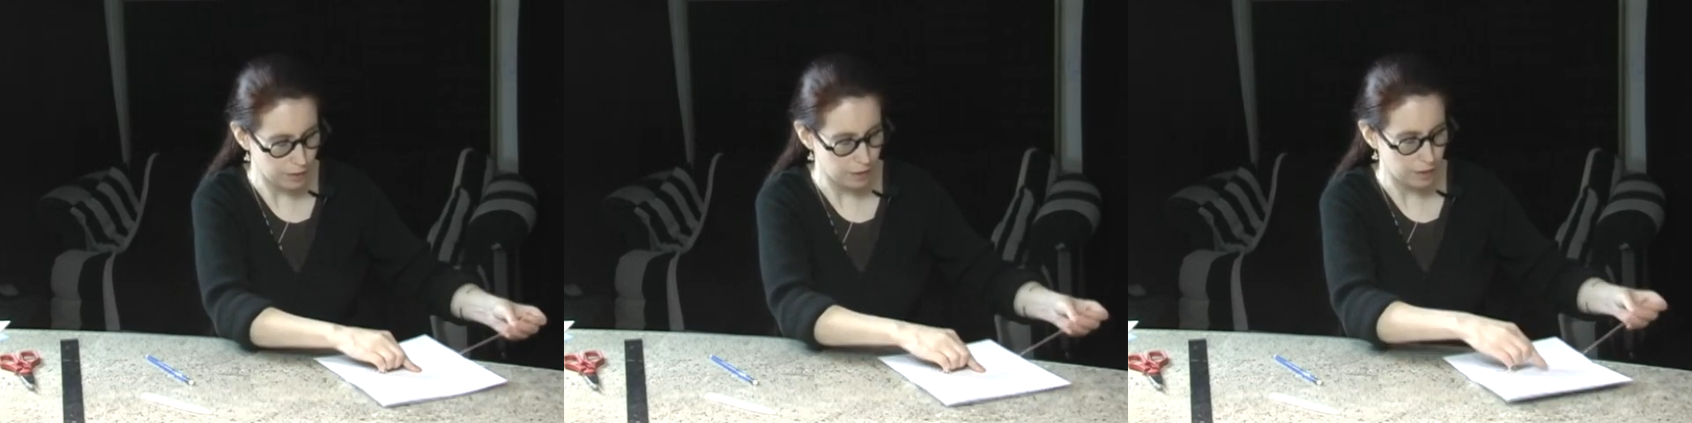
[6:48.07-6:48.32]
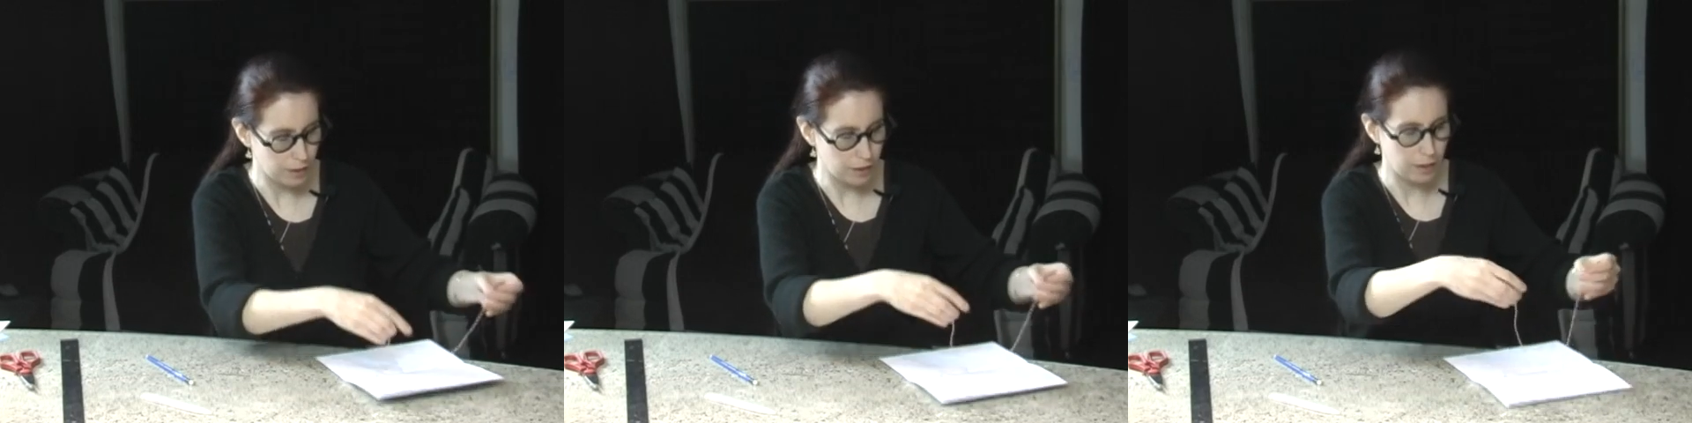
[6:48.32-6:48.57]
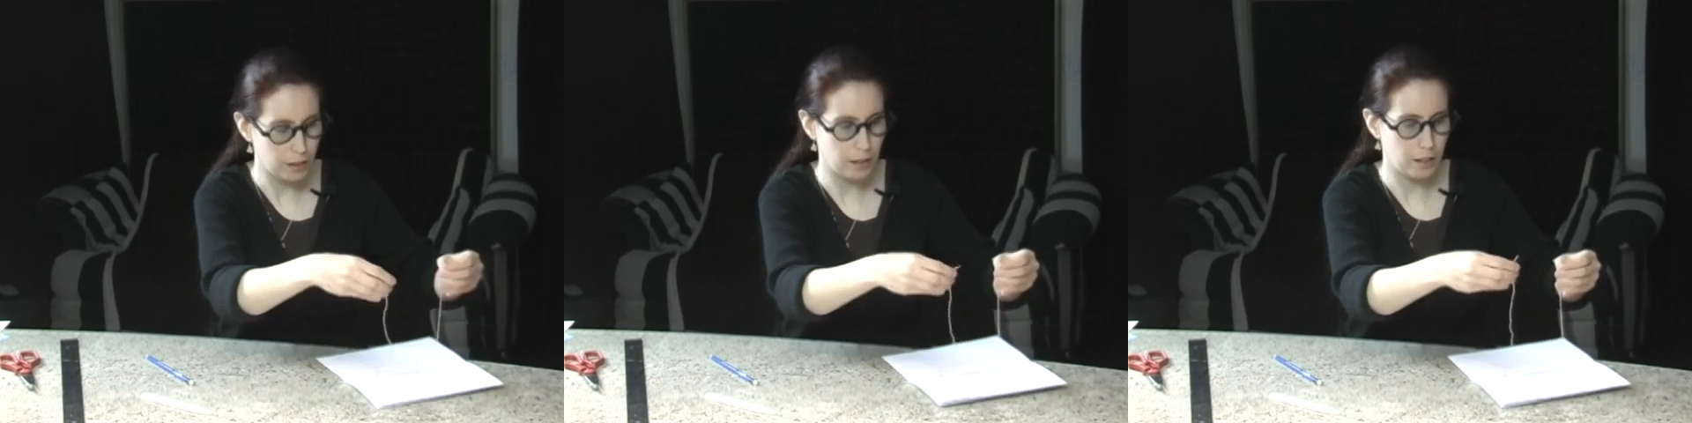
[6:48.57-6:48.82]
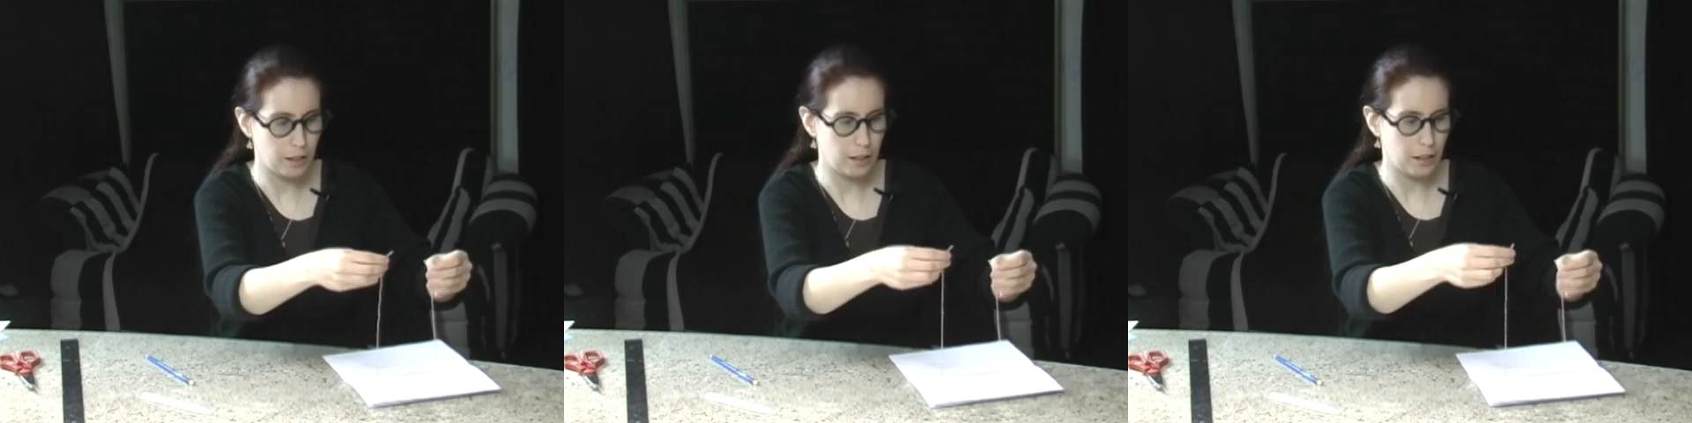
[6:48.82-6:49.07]

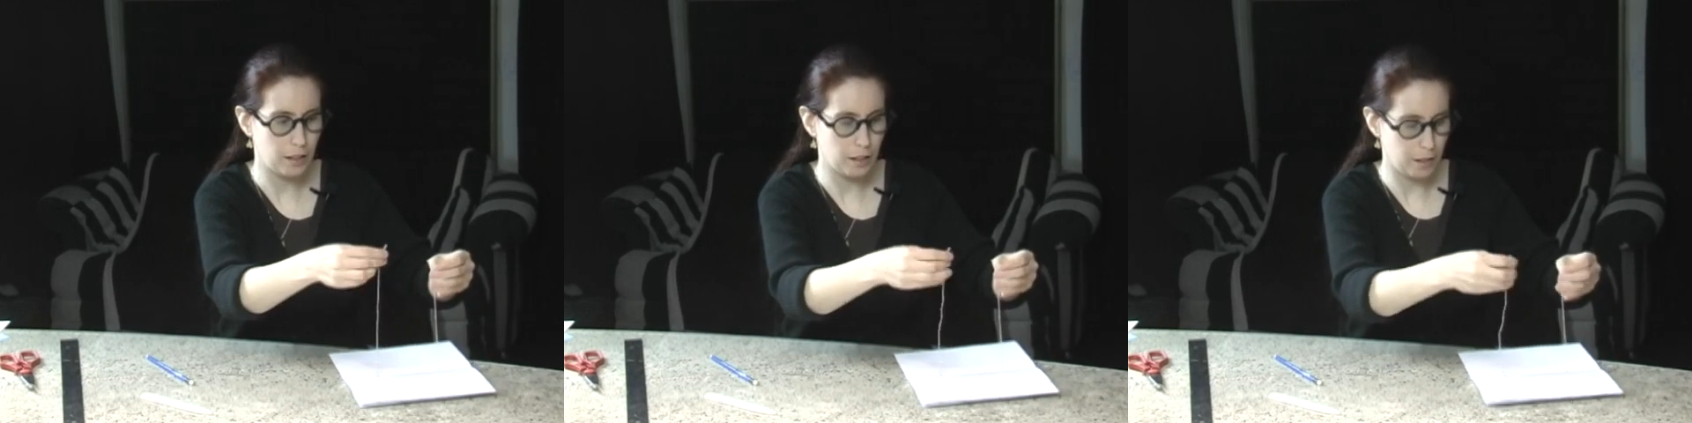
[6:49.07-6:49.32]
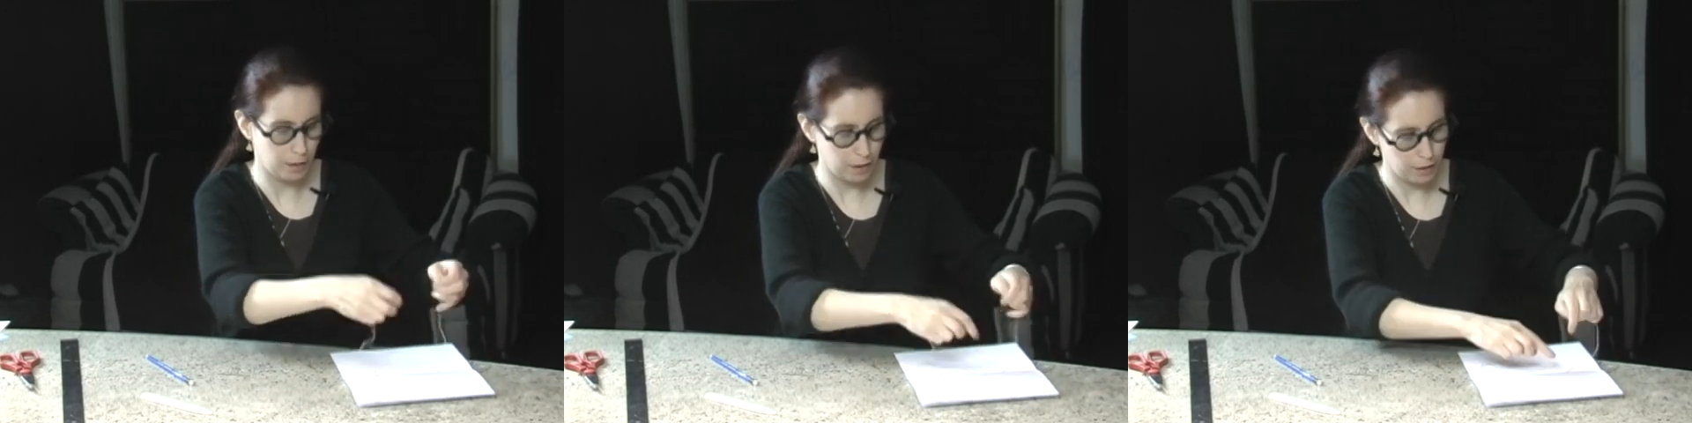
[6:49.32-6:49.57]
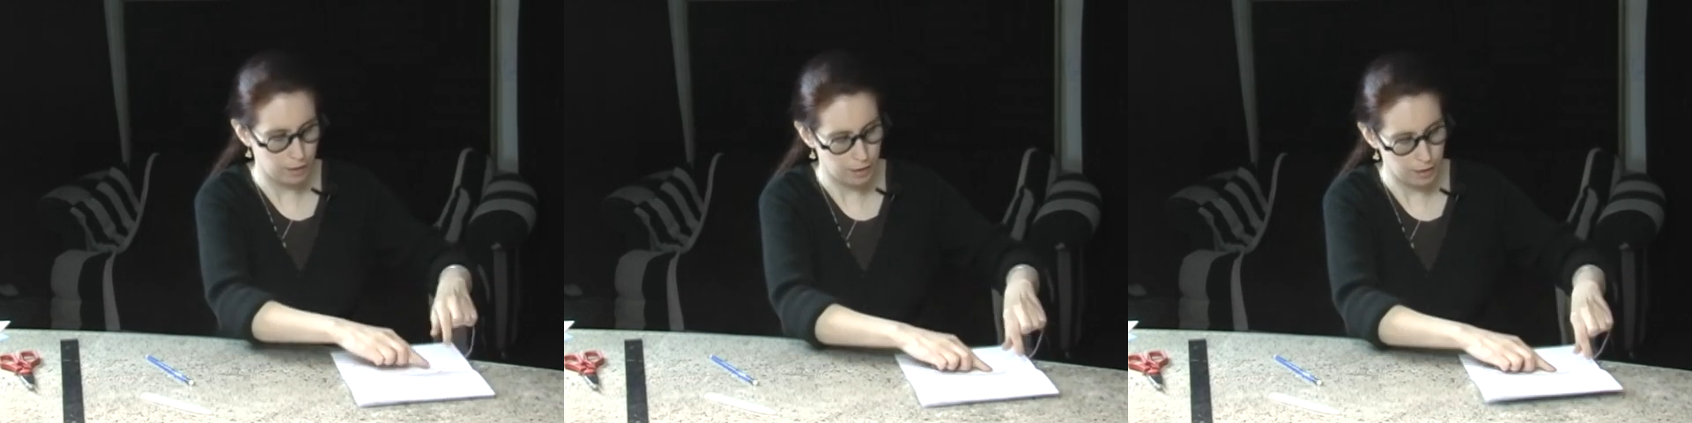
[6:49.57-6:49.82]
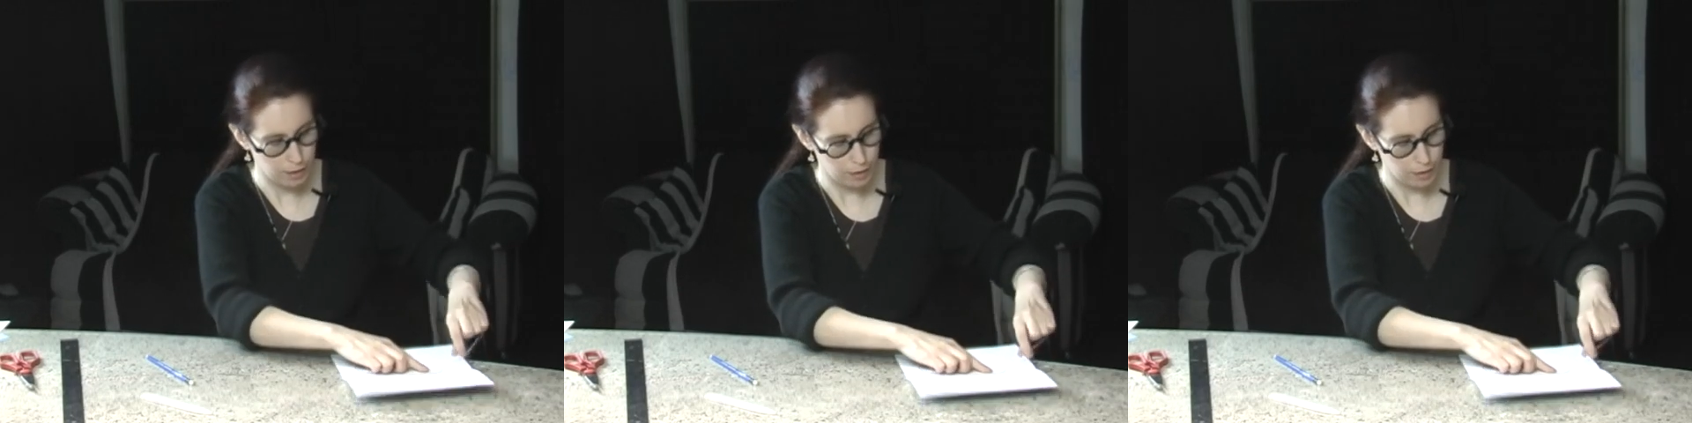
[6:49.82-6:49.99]
[no speech]